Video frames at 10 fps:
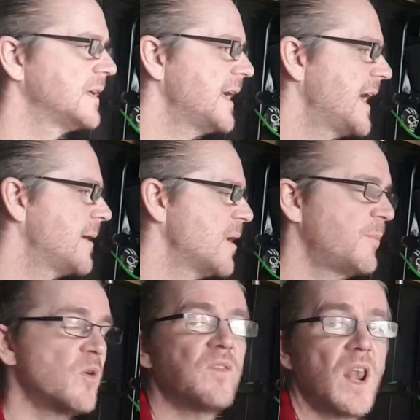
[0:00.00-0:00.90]

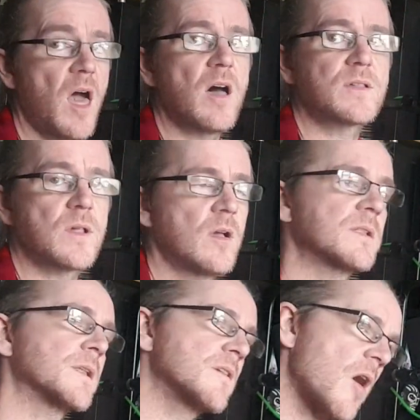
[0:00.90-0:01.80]
Above a lot of
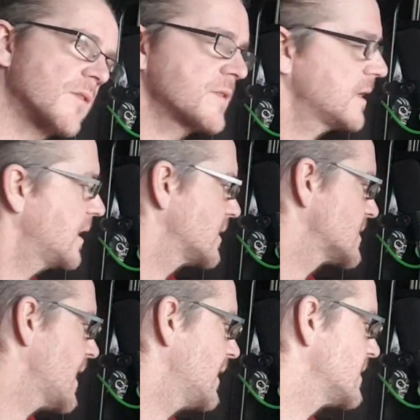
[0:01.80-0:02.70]
songs that's constantly on the set